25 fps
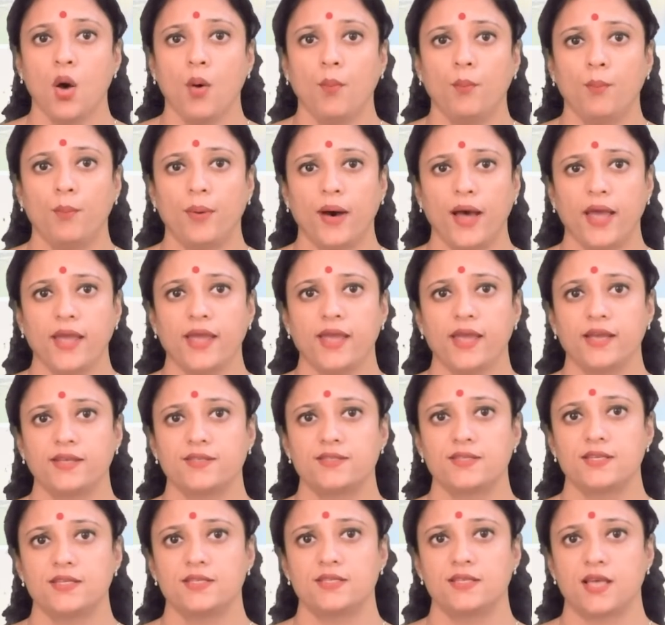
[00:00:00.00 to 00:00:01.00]
By
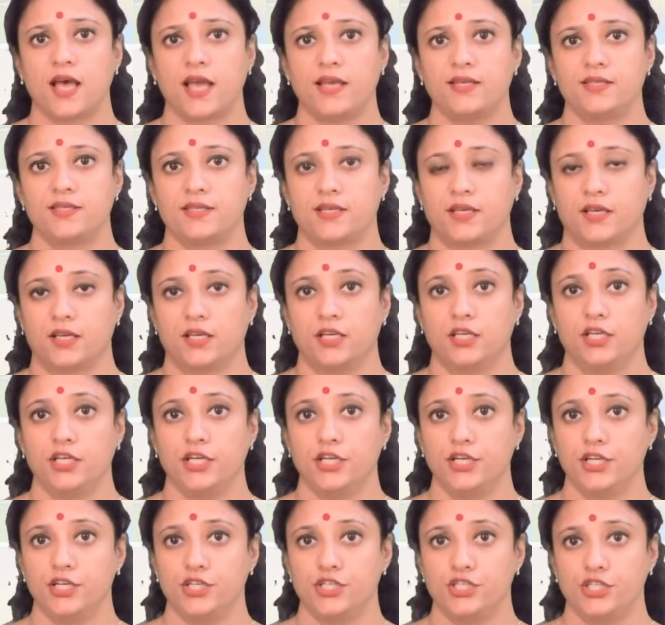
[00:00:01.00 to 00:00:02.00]
exercising
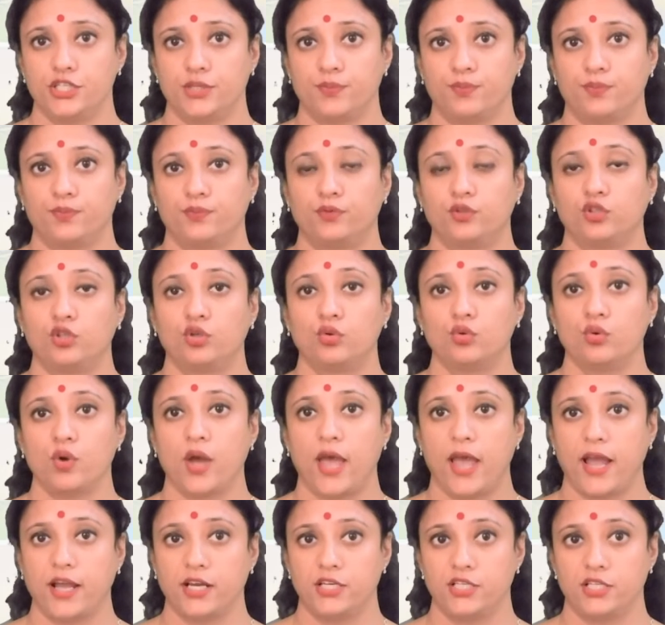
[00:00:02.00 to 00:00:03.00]
leadership through
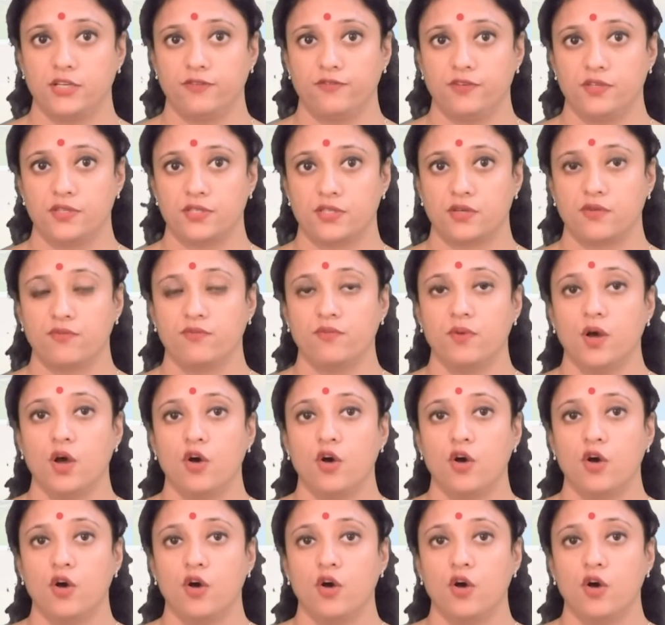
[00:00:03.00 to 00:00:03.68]
activism